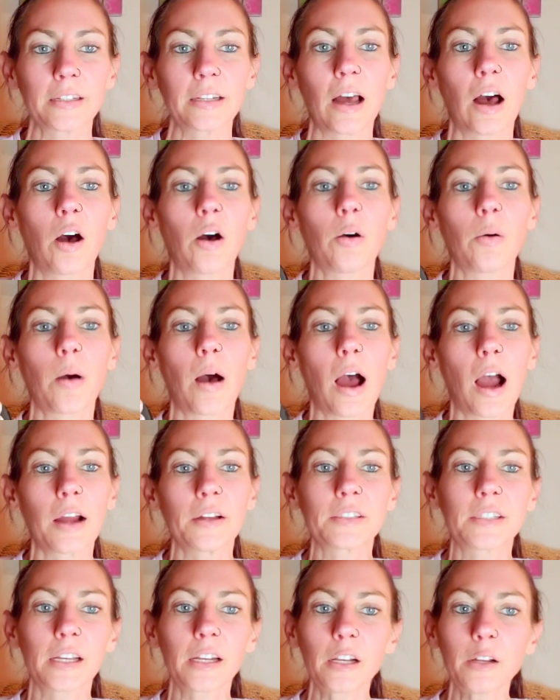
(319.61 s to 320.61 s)
Now,
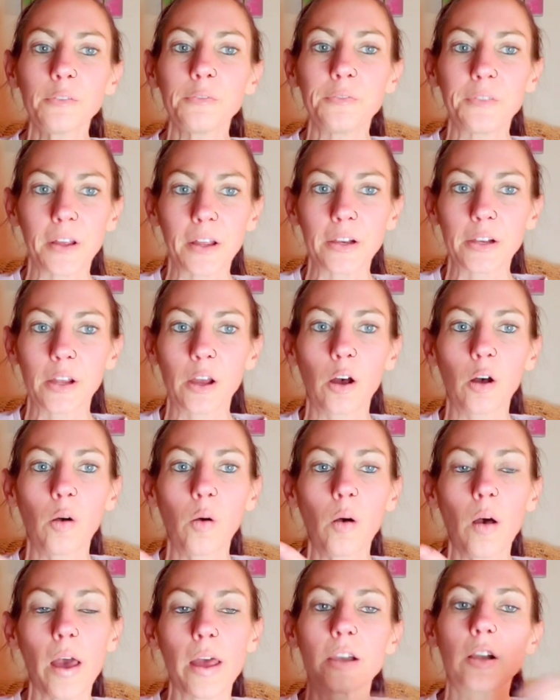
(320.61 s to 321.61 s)
I did a
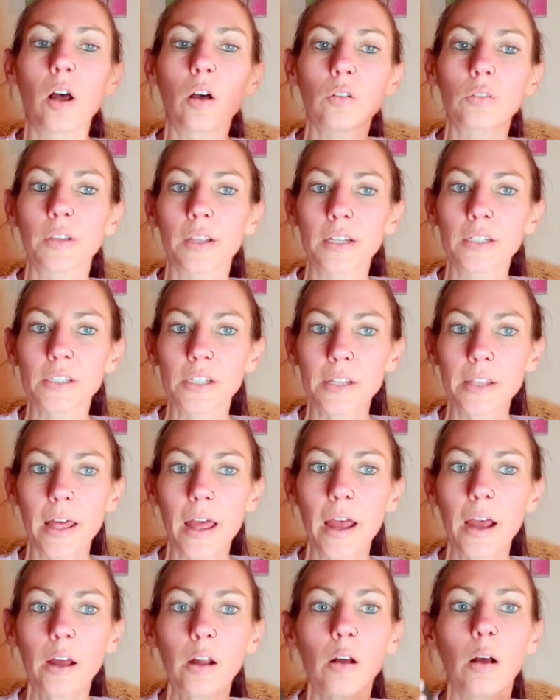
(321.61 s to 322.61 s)
video and I'll link to
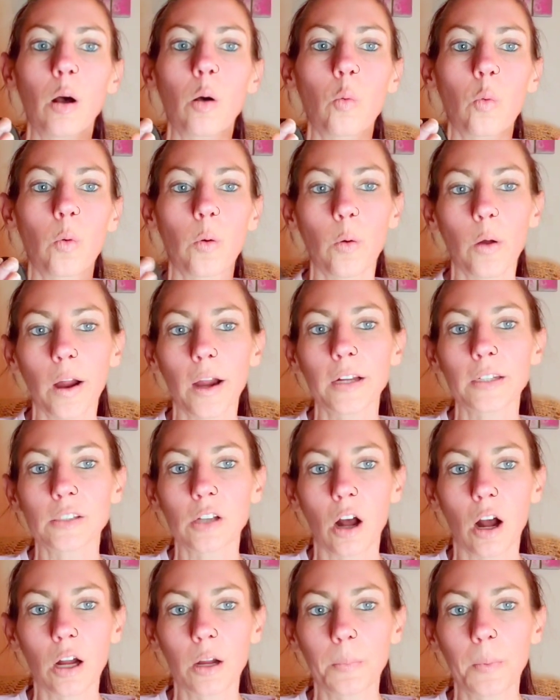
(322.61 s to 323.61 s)
that where I
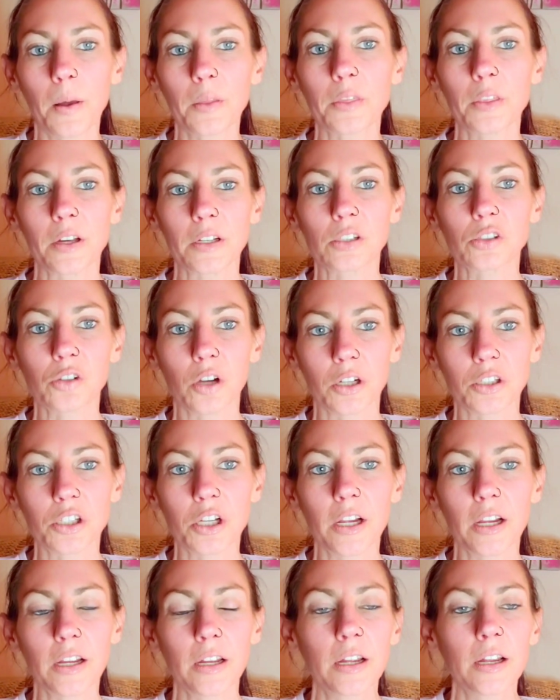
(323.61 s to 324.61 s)
talk about the
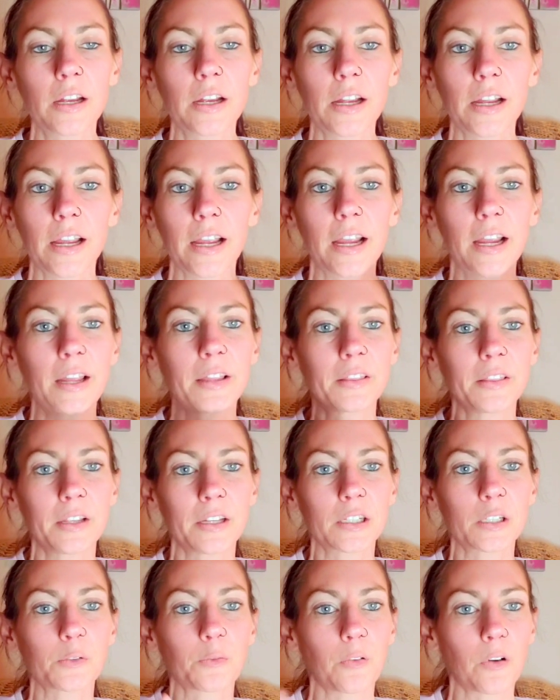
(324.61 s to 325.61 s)
stretching in
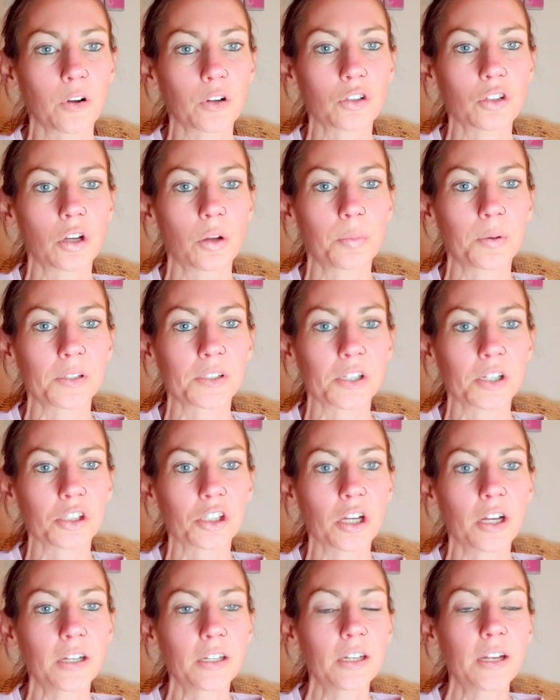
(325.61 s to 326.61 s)
this functional
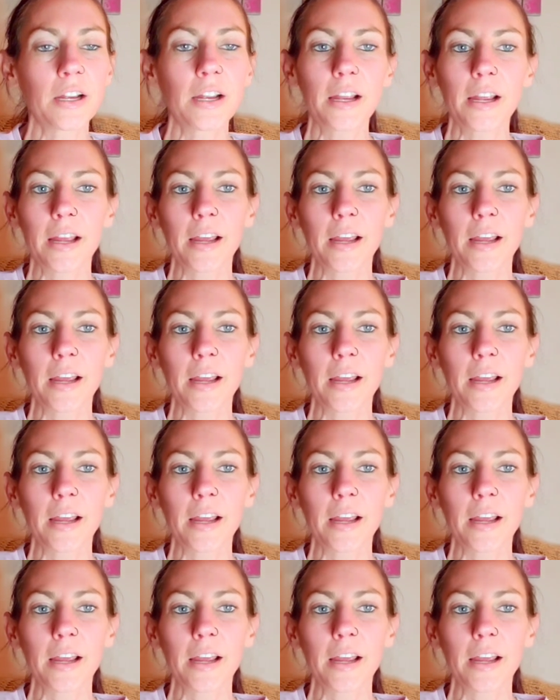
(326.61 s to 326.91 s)
position.